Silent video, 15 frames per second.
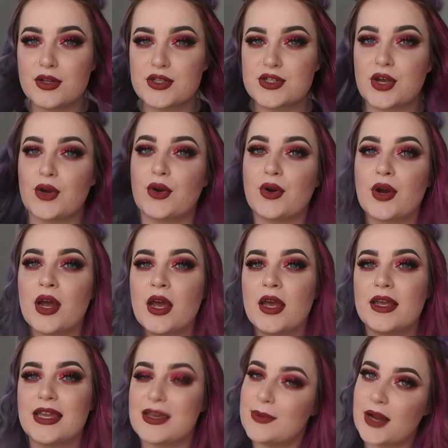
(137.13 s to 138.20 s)
so
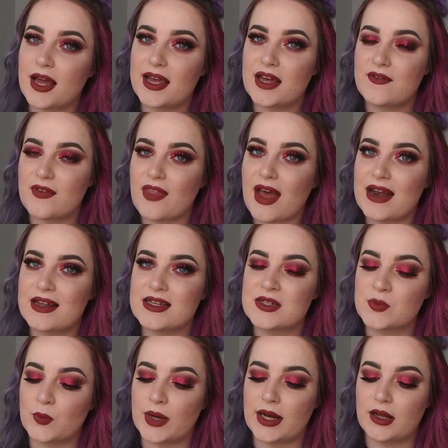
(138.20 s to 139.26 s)
keep an eye out for that as
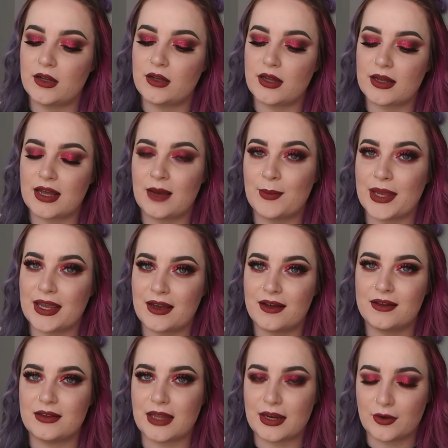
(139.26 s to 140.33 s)
well, coming
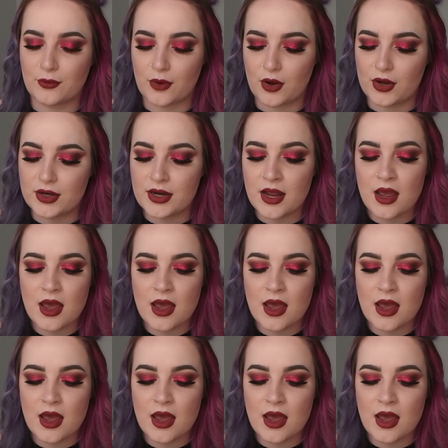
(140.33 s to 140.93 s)
later on.